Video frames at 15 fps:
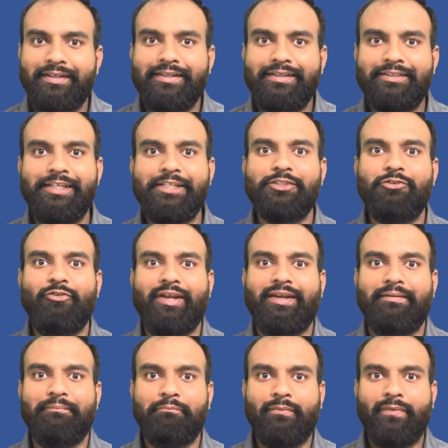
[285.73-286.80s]
Sixth one,
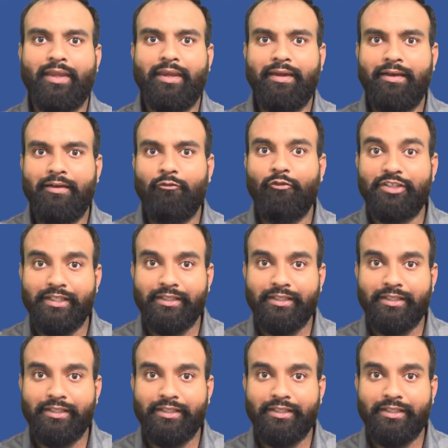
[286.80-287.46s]
which